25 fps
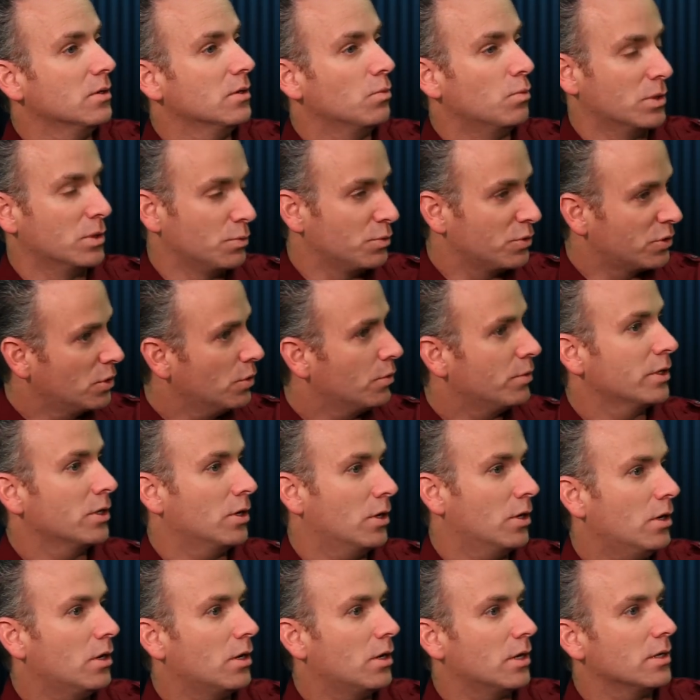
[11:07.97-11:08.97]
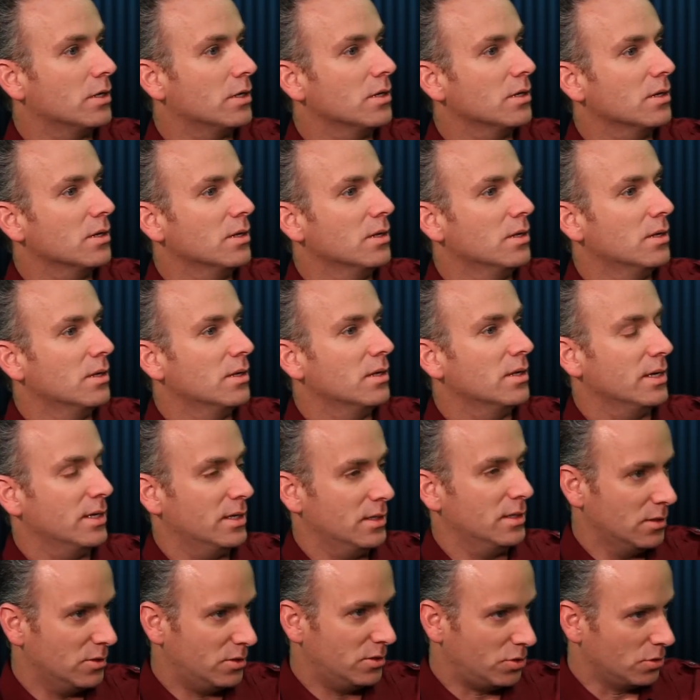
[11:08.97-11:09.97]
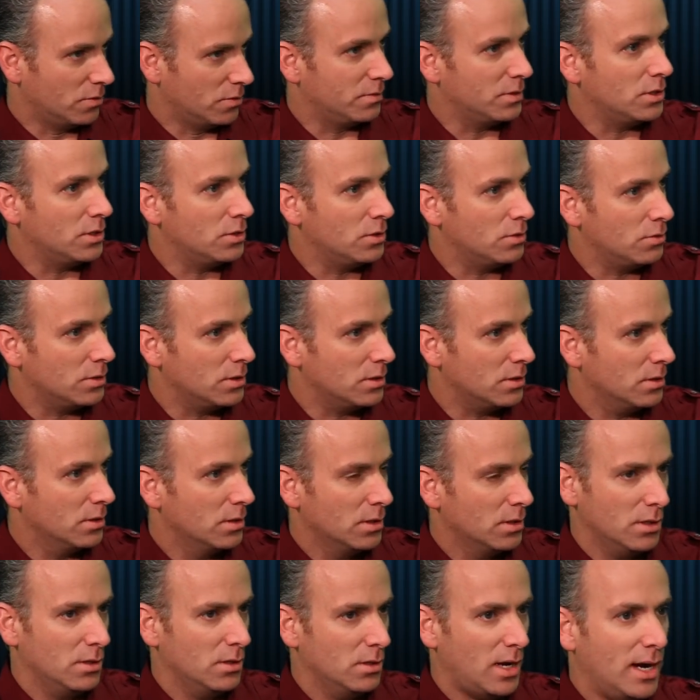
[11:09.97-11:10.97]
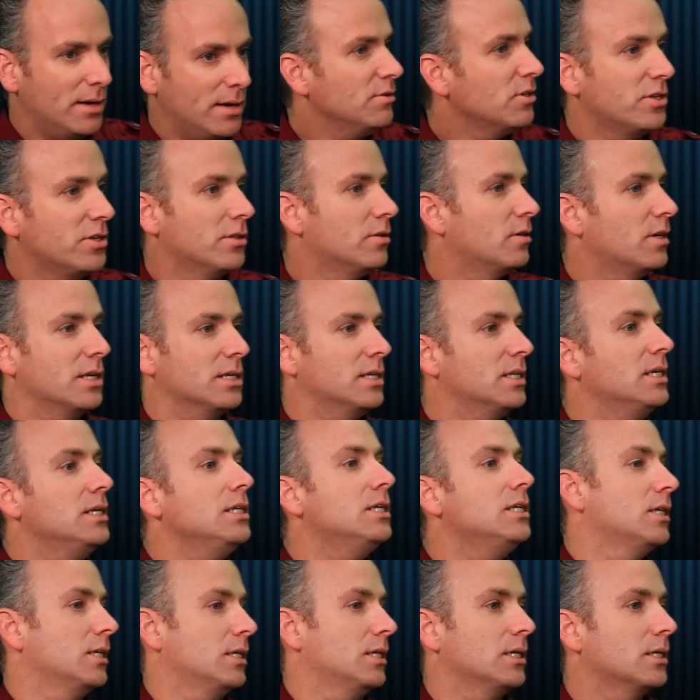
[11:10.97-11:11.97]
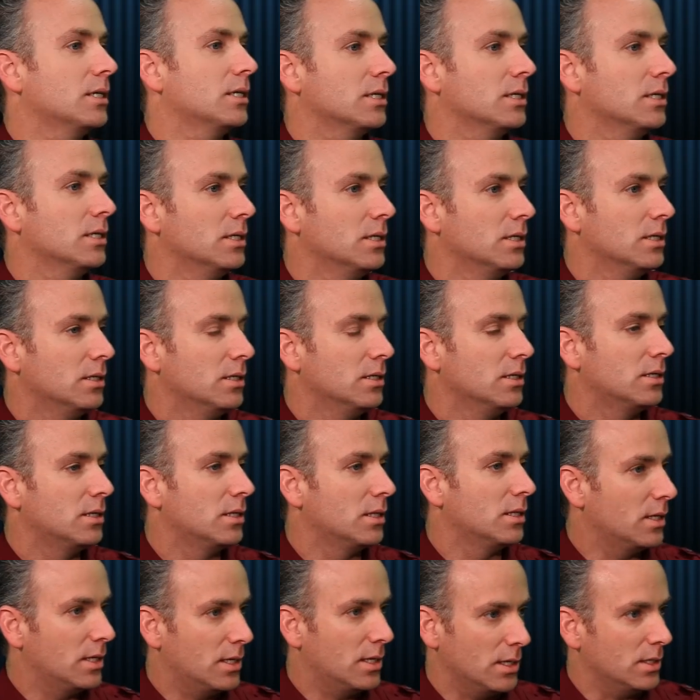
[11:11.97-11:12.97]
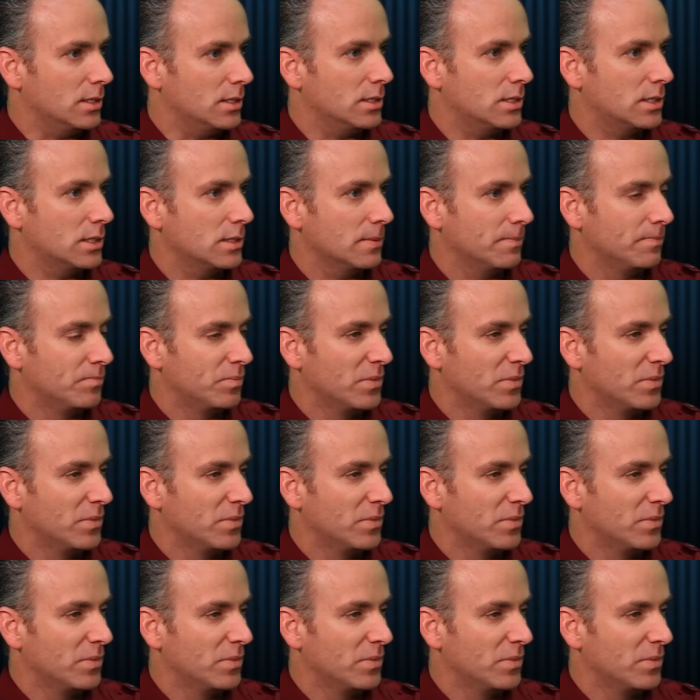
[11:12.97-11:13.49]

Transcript: When it was going on in the Soviet Union, obviously they're not teaching it to the kids.